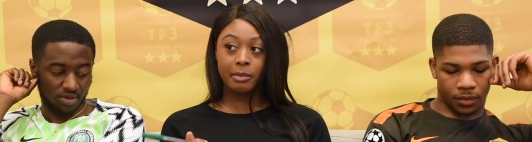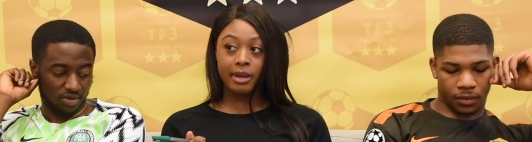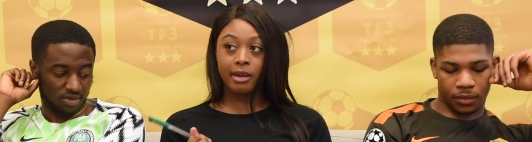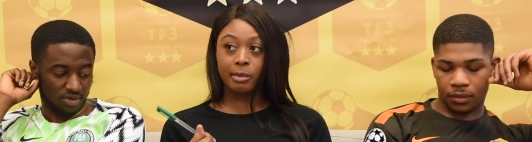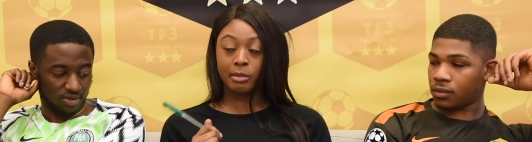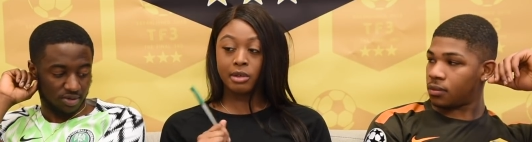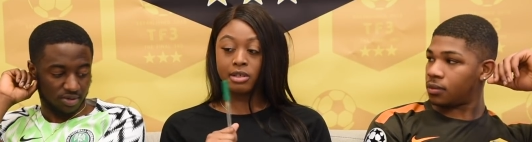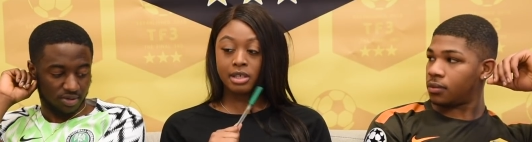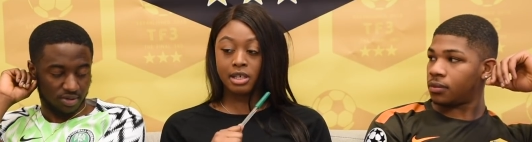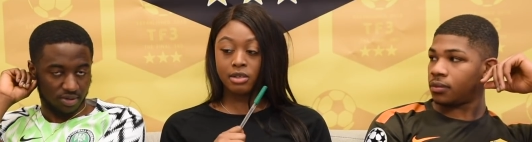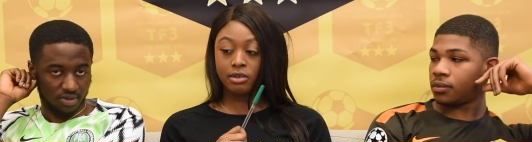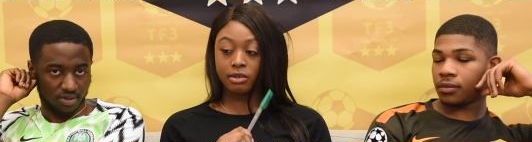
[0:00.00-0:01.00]
Speaker 1: better promoted
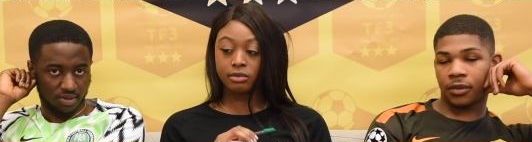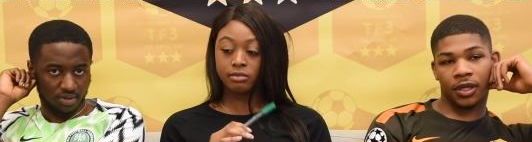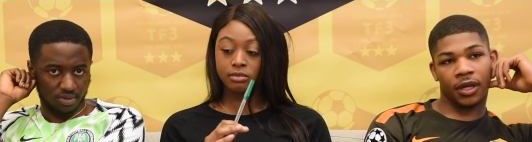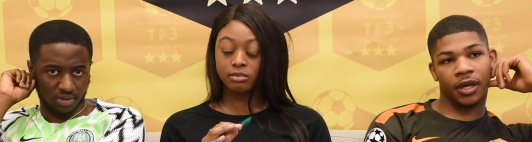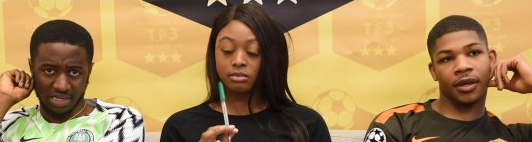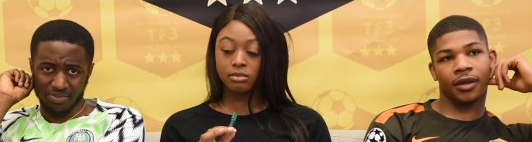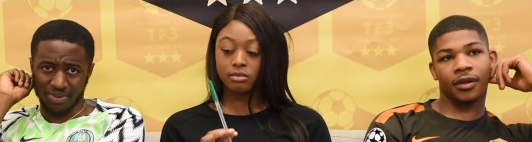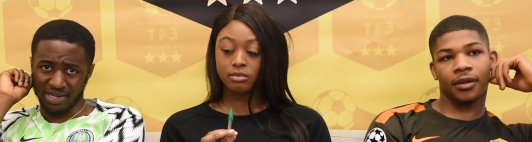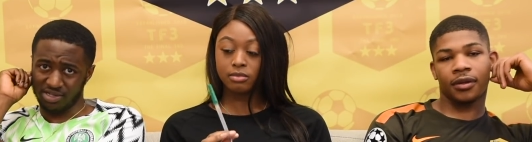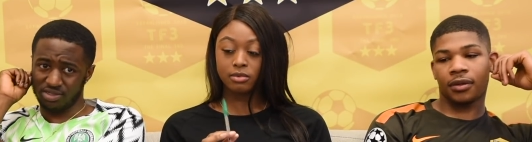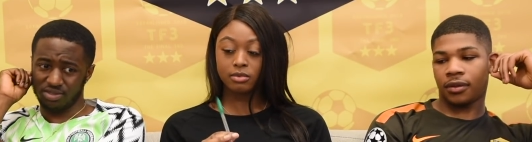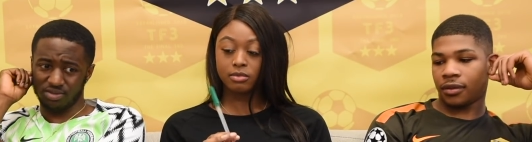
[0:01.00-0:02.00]
sides though. Yeah. the
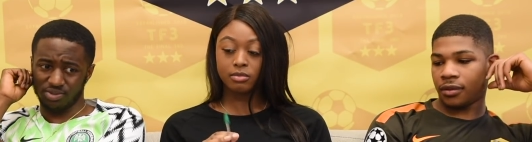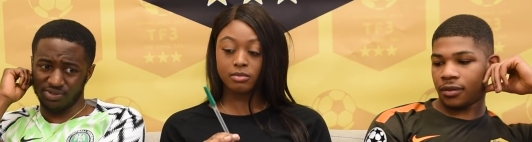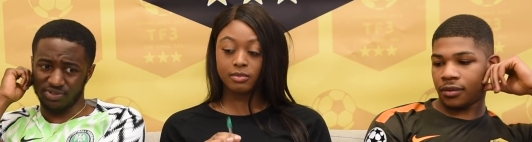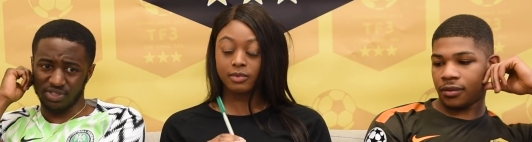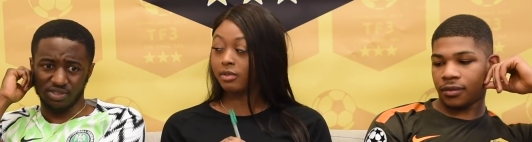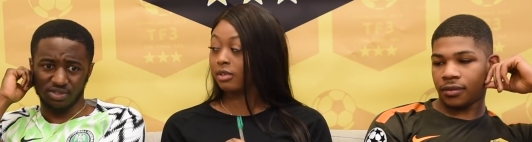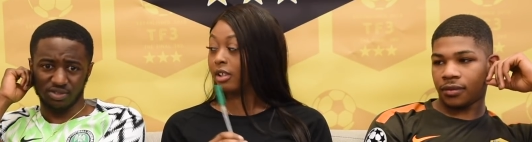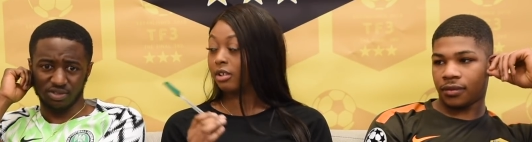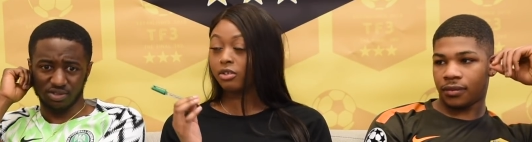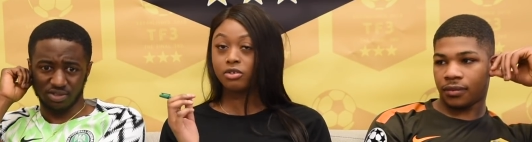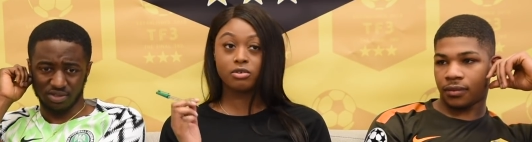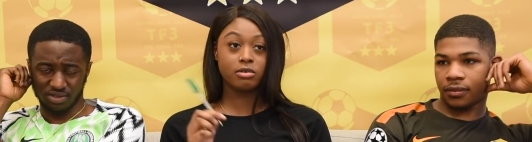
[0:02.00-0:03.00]
best we've seen. Yeah,
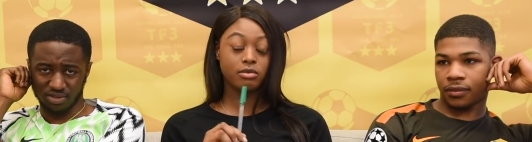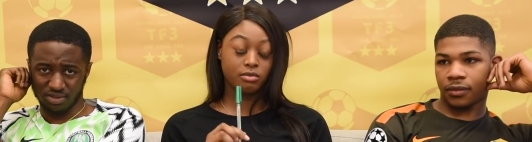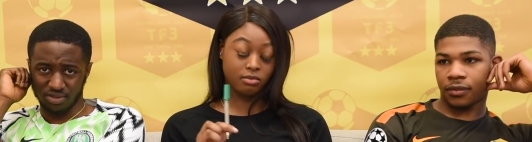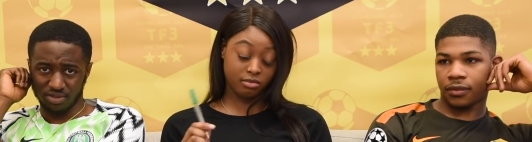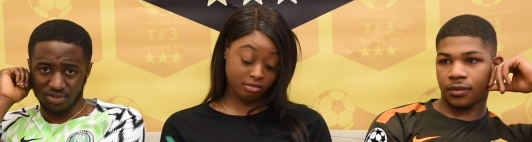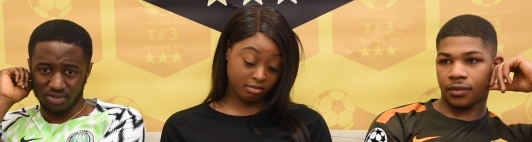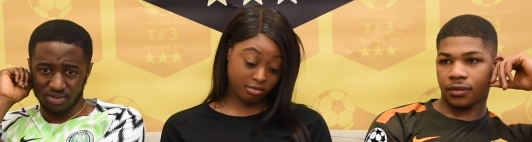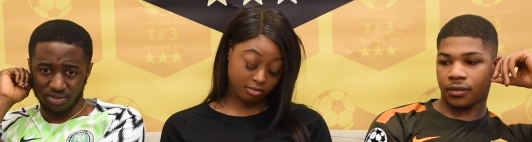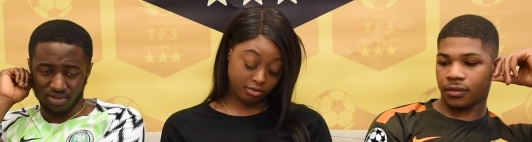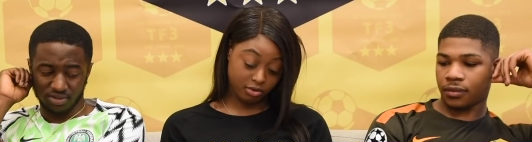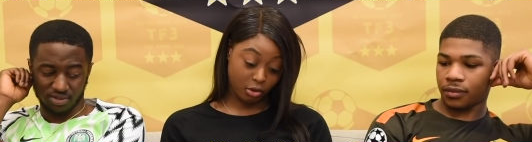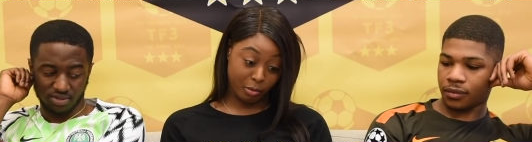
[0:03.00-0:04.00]
Speaker 2: because you're
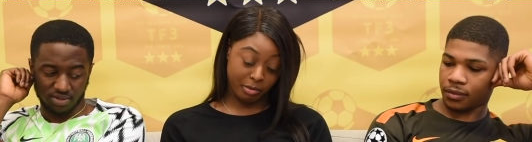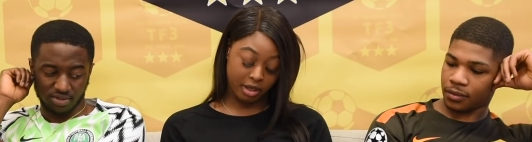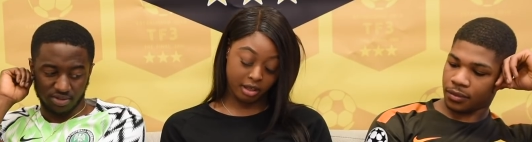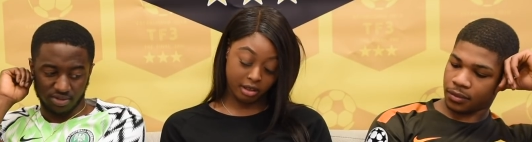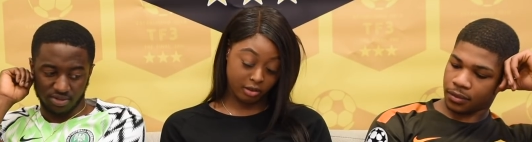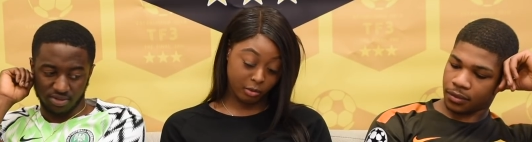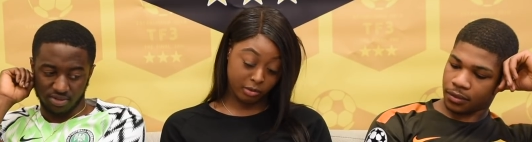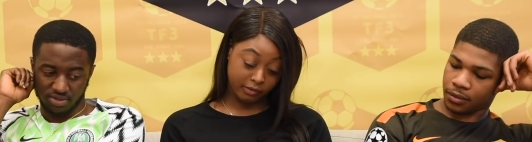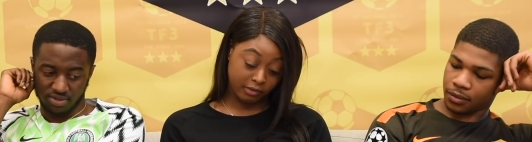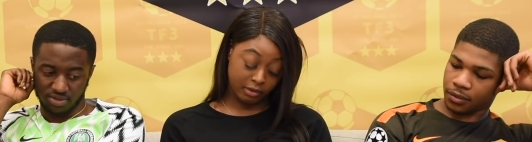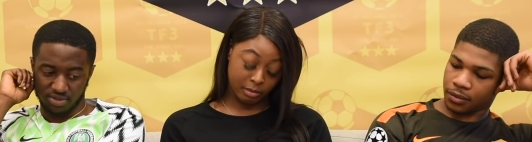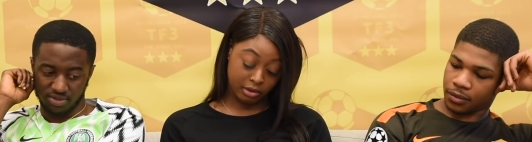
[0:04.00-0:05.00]
top pick. I don't know what for.
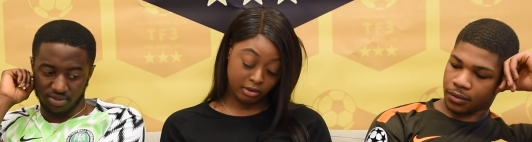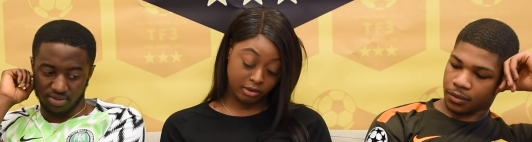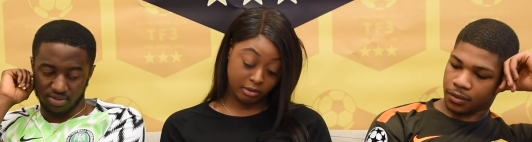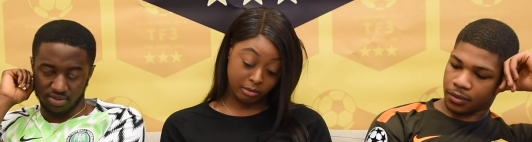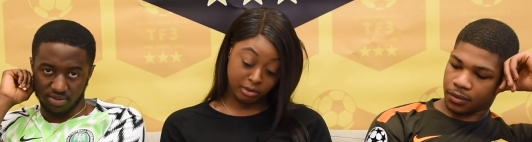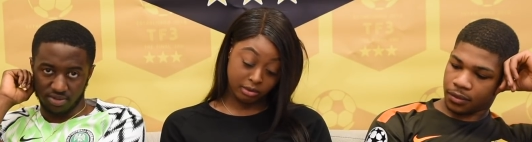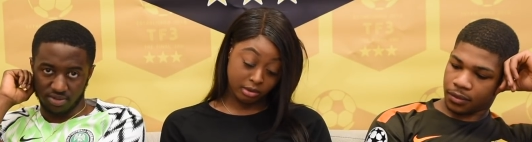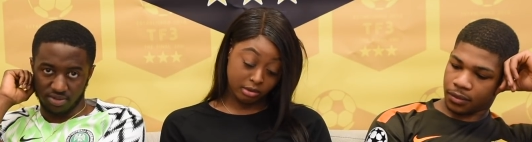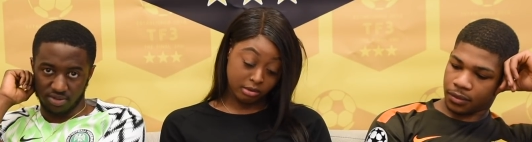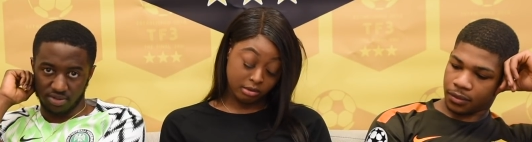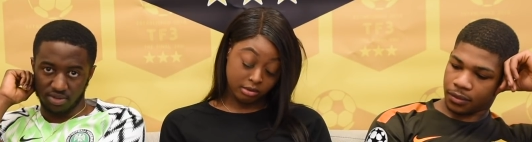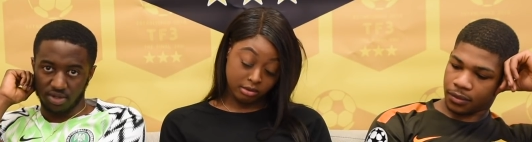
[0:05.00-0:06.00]

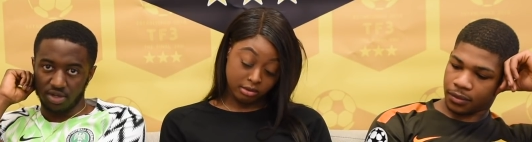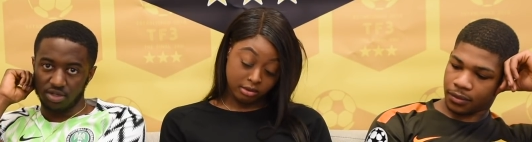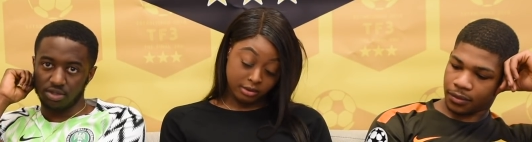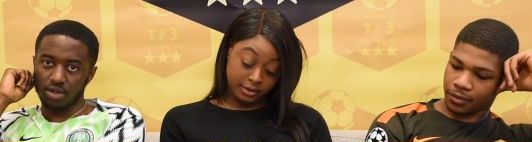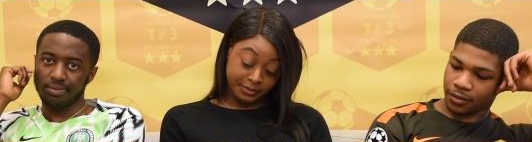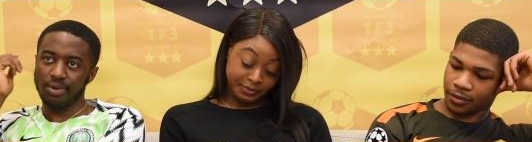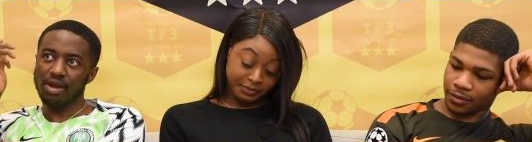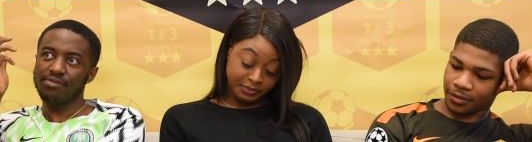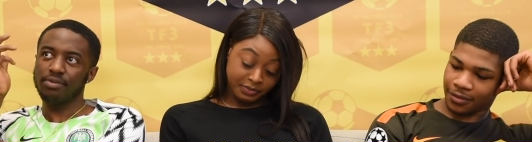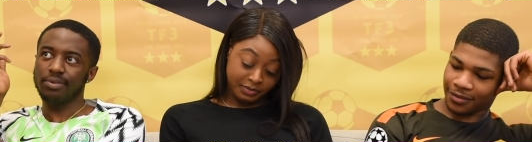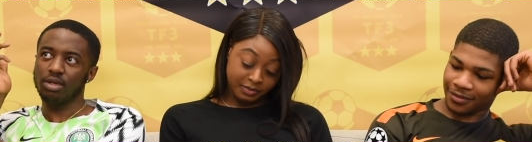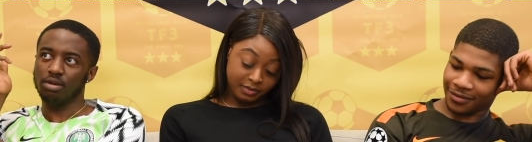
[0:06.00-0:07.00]
Speaker 1: So every
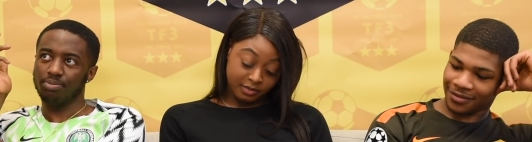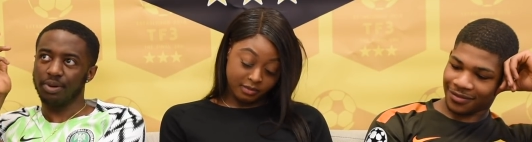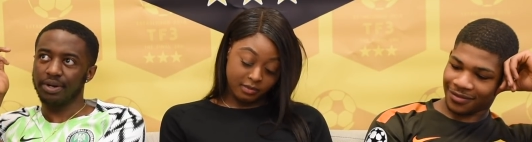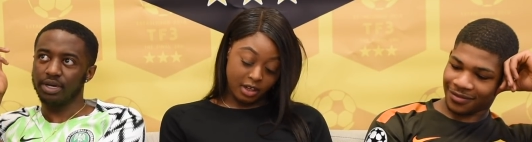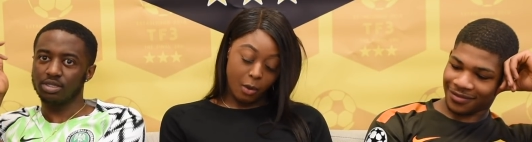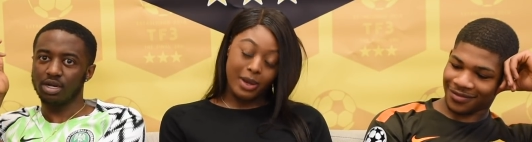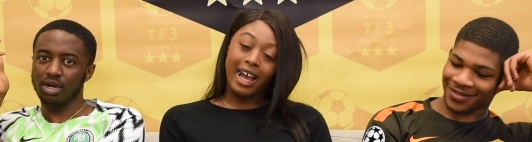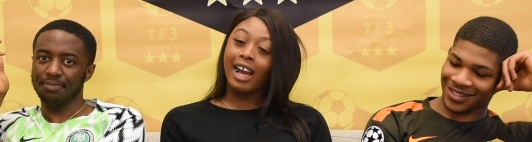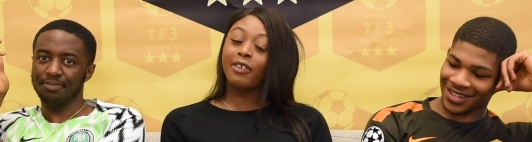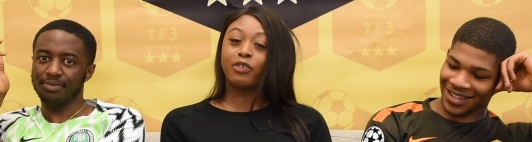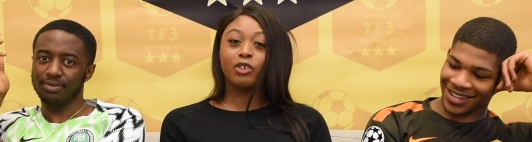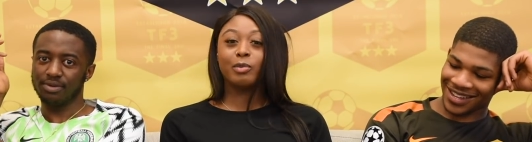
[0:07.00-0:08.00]
week you bring. No, we
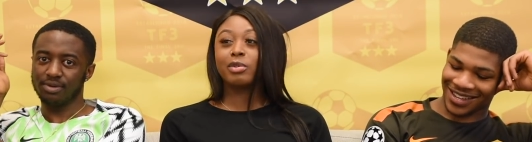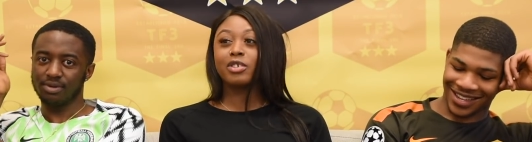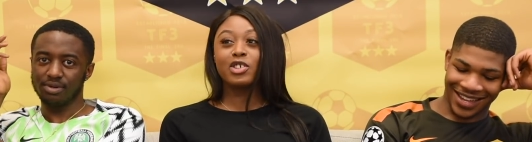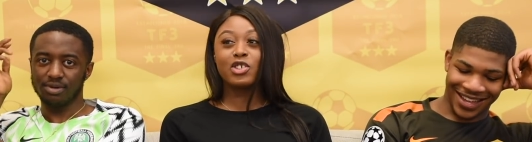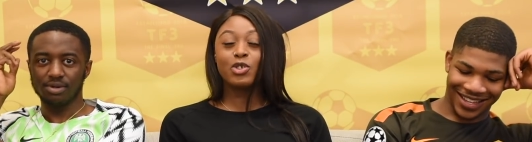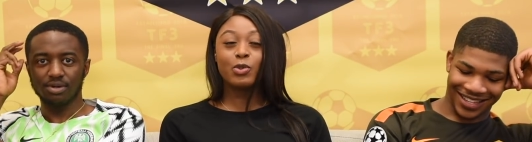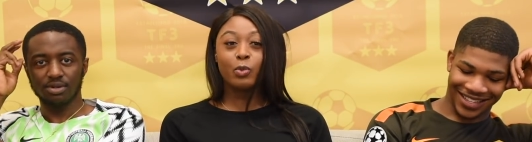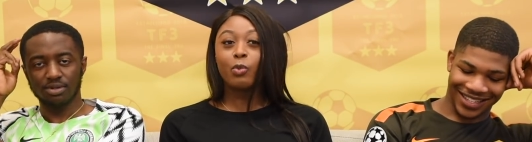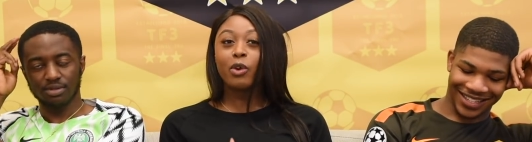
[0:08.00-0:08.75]
have to because you,